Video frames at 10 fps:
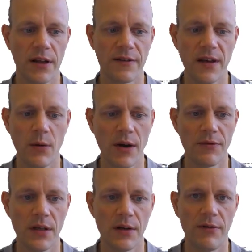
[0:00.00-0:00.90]
Let's say we have
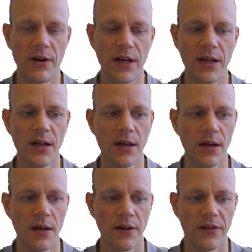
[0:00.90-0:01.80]
here a very
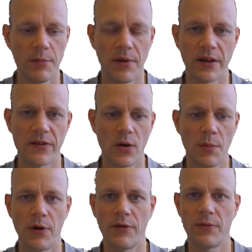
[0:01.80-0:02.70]
simple
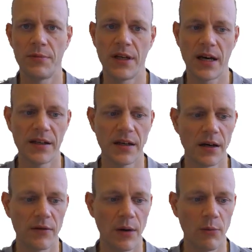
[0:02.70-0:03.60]
excerpt of a P&I
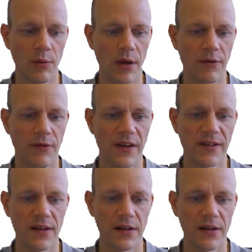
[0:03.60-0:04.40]
diagram where we have a vessel,